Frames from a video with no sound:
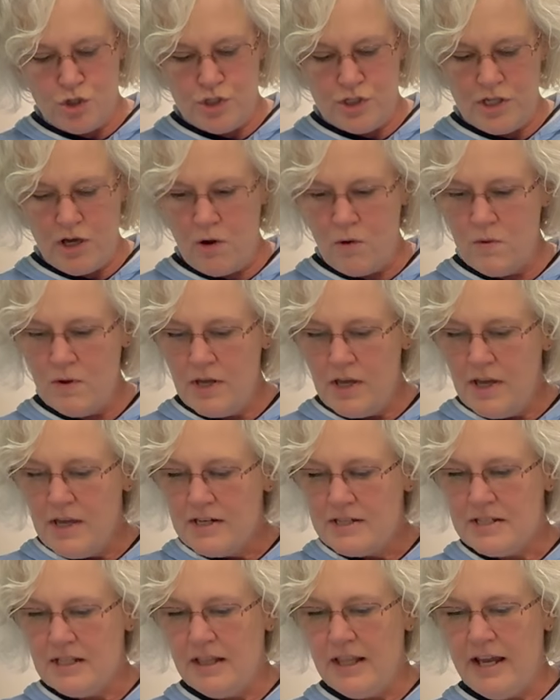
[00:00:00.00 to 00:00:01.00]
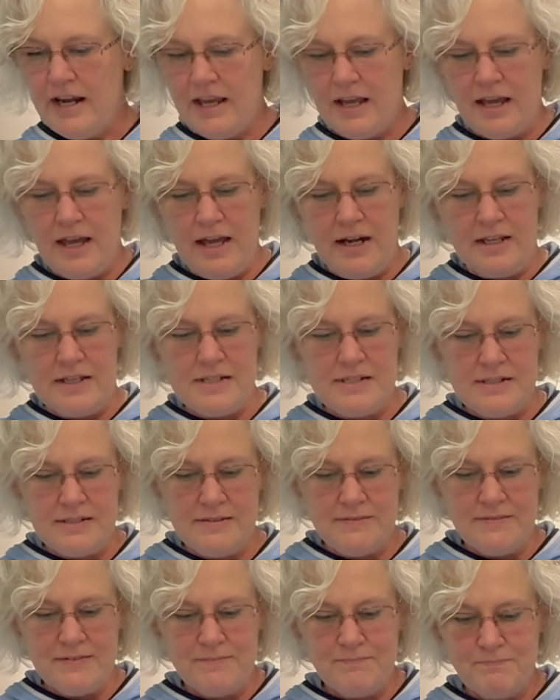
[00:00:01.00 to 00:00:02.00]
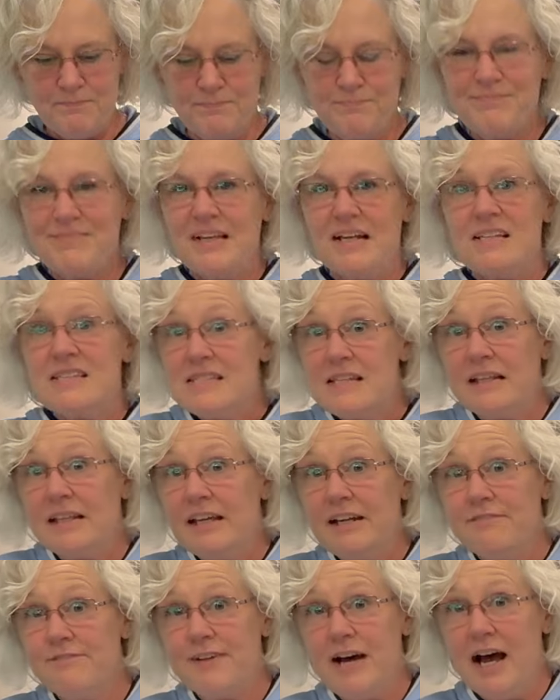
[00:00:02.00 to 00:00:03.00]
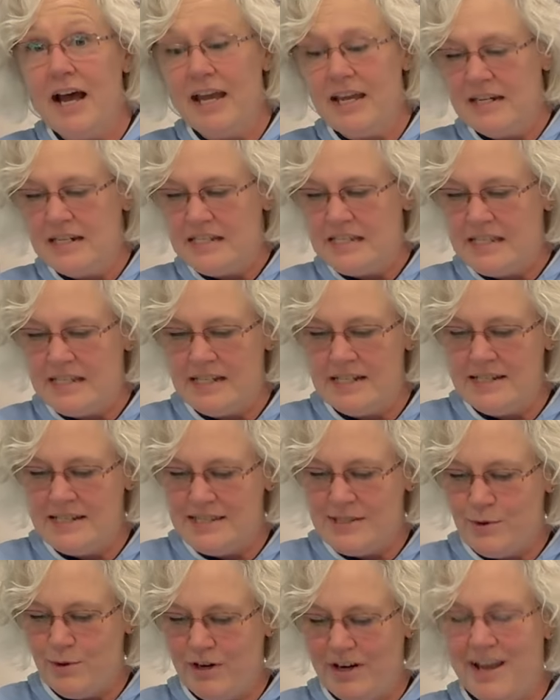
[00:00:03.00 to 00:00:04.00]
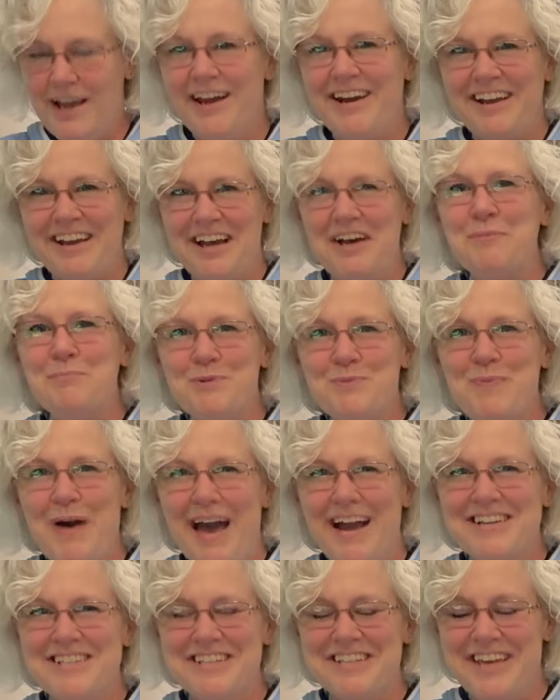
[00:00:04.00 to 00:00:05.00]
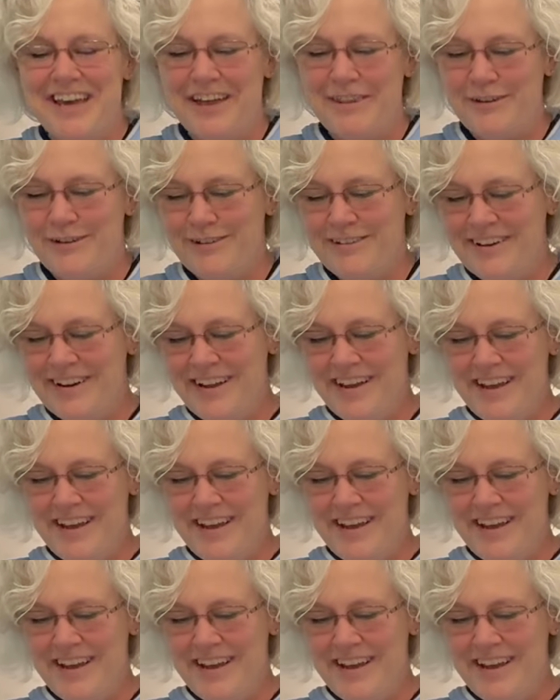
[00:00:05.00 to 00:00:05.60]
or so to let it kind of solidify in a sense, so it kind of comes back together.